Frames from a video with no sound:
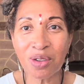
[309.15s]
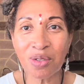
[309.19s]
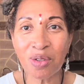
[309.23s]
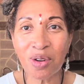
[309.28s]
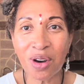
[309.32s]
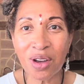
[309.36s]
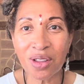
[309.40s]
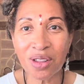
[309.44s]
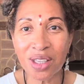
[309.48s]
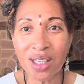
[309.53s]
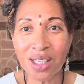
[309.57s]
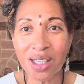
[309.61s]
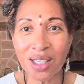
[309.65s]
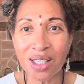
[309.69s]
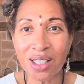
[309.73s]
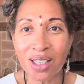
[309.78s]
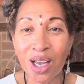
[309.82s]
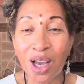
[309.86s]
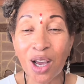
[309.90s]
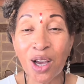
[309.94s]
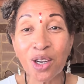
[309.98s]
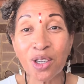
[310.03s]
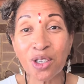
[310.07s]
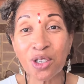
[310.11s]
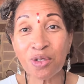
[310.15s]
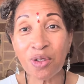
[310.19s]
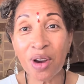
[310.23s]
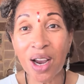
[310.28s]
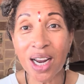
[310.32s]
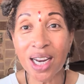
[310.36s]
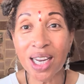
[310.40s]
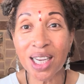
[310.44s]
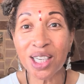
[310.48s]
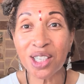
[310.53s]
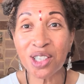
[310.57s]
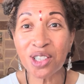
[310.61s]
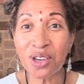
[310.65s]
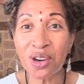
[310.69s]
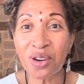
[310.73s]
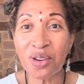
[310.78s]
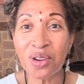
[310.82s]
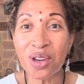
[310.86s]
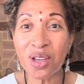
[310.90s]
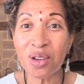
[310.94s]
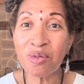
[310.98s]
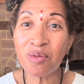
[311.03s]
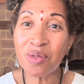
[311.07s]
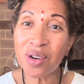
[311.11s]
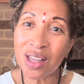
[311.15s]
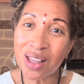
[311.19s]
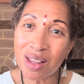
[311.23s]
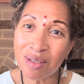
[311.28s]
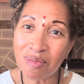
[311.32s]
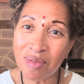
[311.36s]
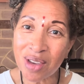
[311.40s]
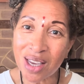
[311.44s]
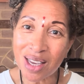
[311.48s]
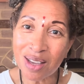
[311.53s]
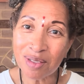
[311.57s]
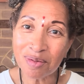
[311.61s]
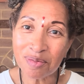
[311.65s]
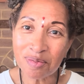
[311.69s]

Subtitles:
you on this training journey with me.